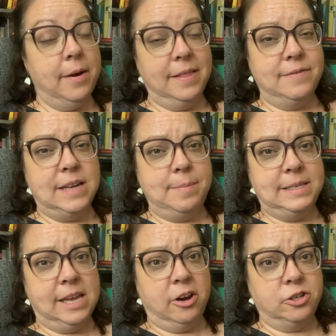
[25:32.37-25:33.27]
I loved
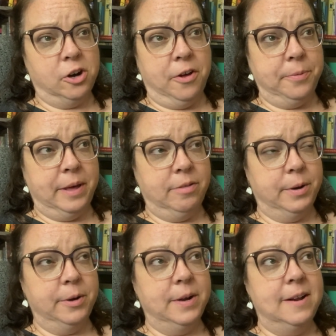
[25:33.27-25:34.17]
Emmy's character all the way
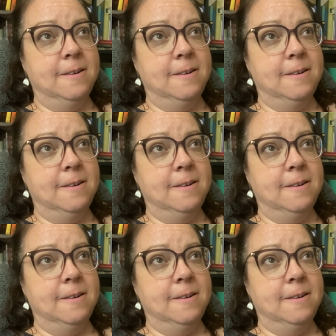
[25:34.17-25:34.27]
through.